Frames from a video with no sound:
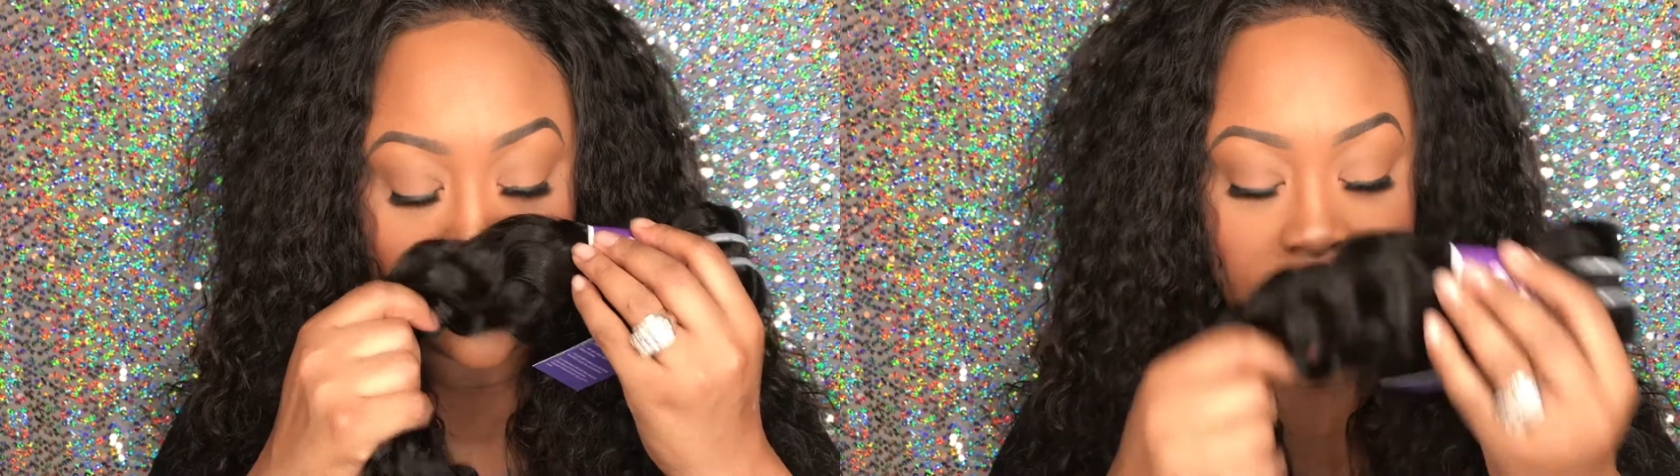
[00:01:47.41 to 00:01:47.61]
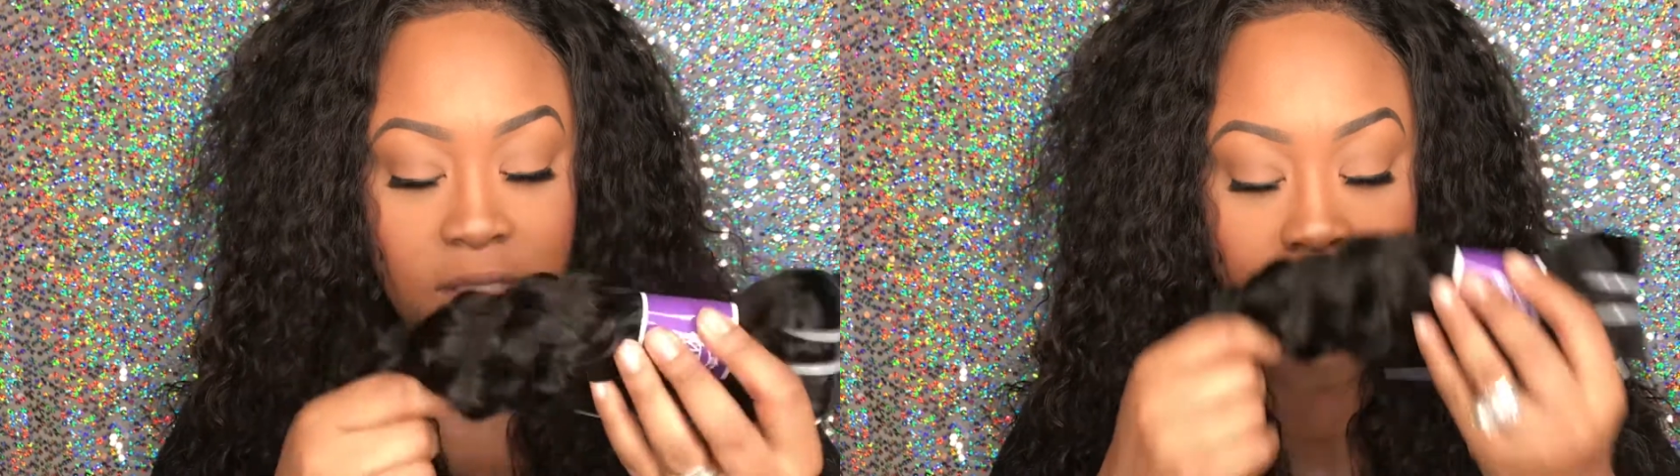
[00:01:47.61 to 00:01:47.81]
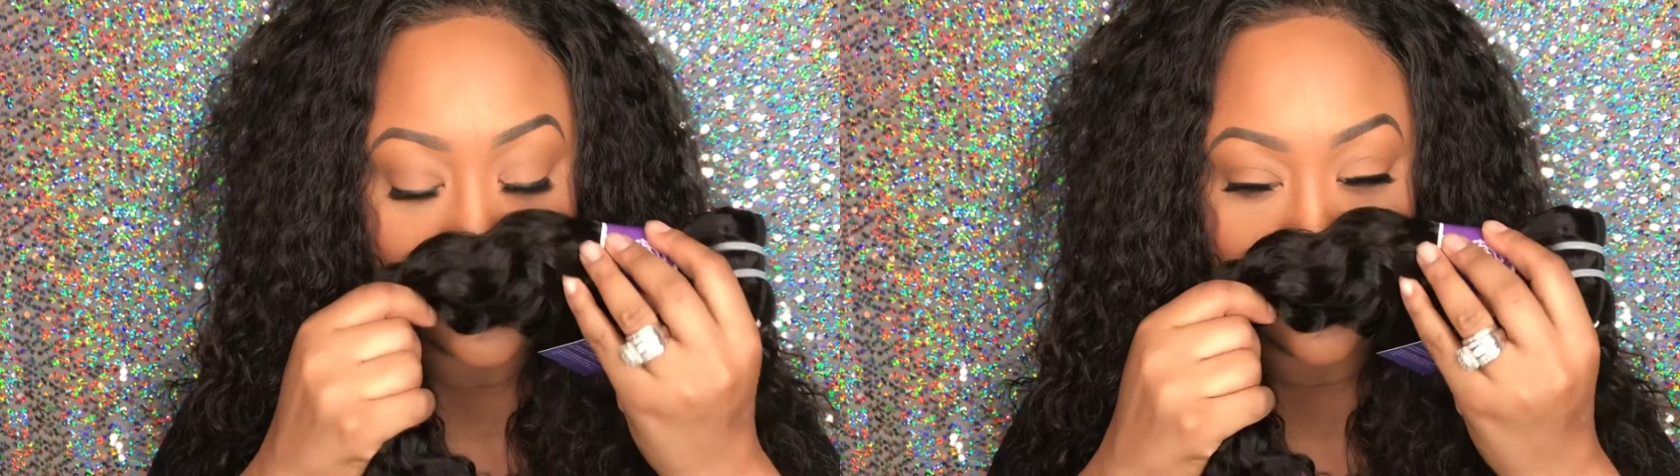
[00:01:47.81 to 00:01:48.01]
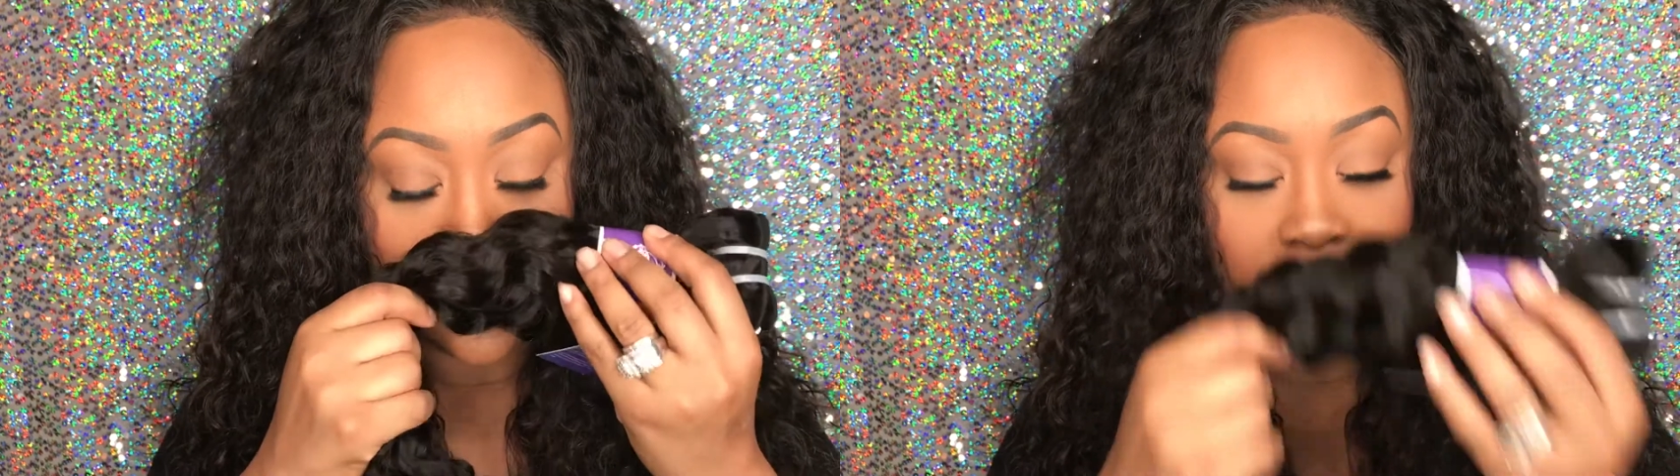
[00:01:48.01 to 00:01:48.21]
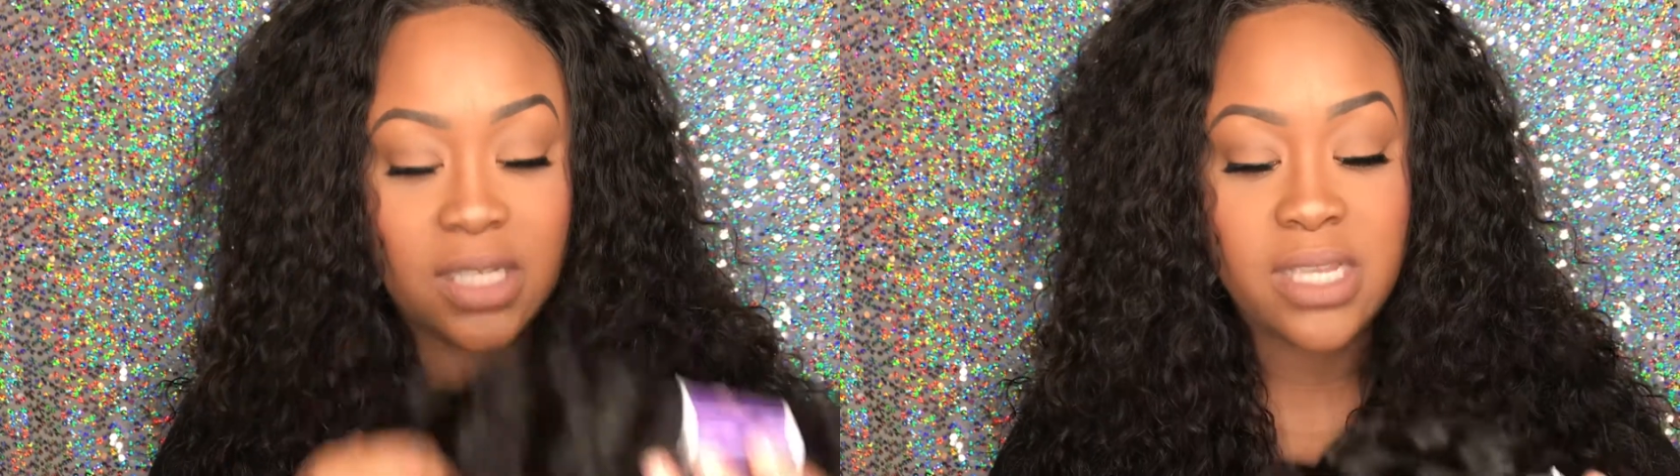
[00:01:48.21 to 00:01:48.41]
This
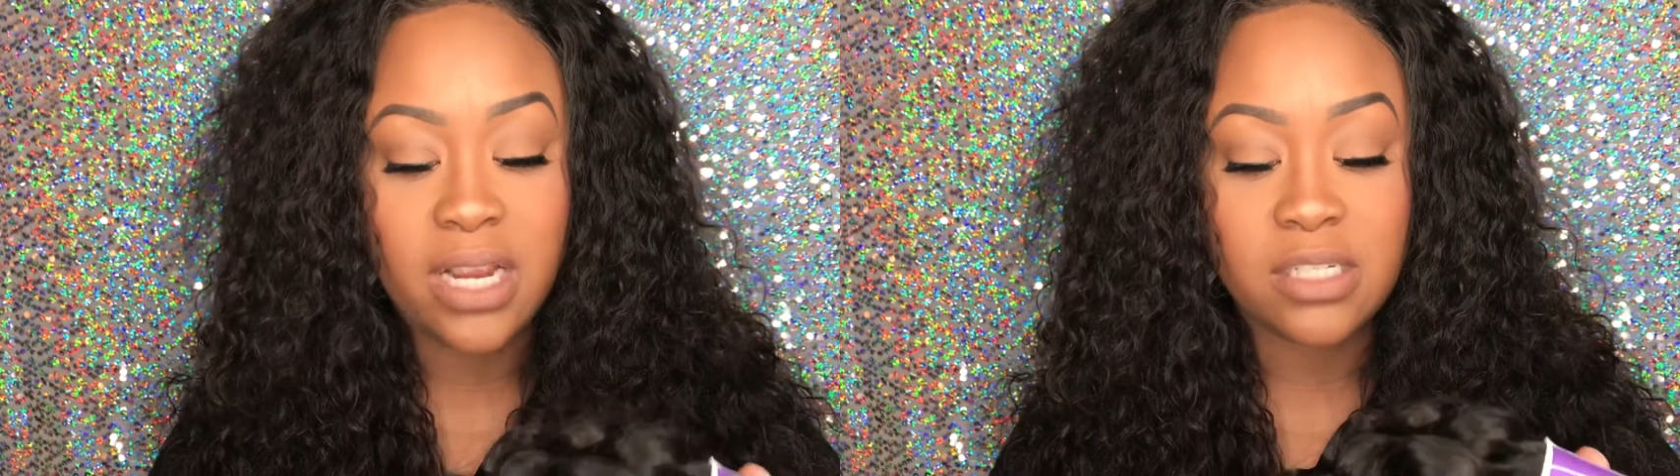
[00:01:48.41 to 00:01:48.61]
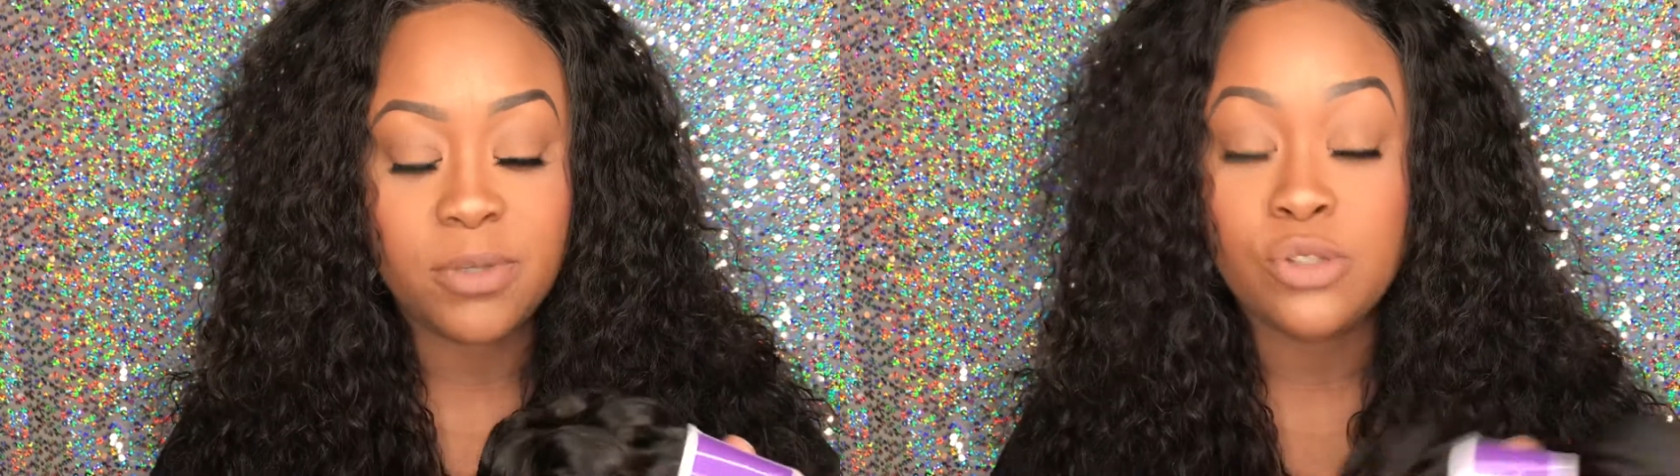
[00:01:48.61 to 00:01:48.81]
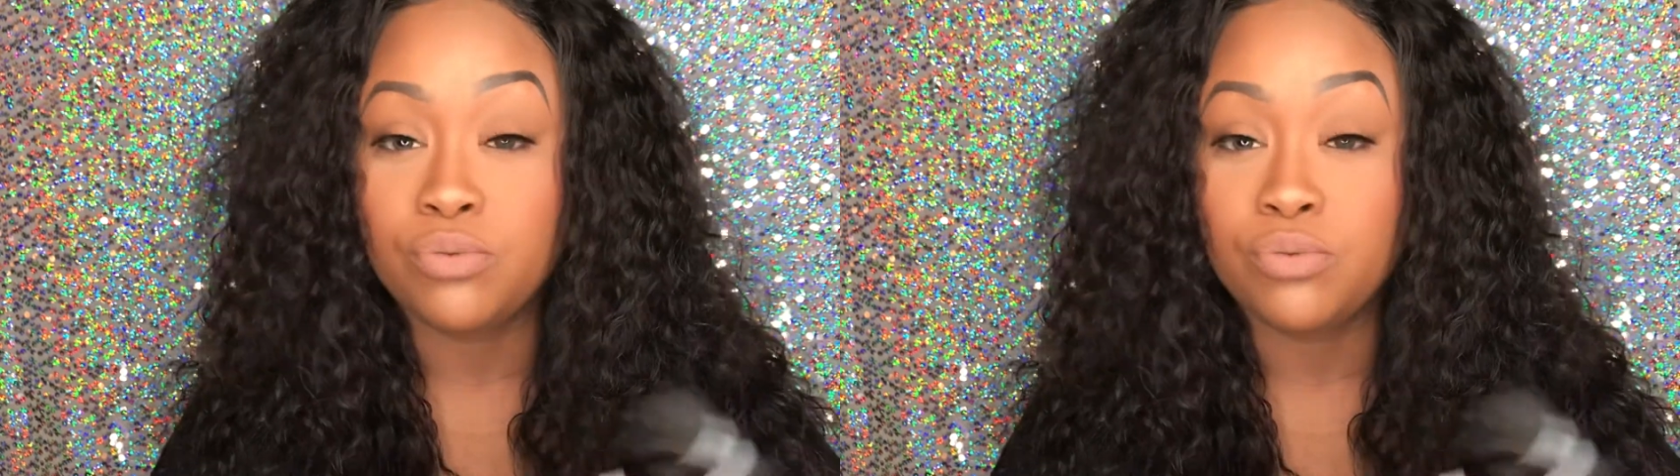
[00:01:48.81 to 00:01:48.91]
hair smells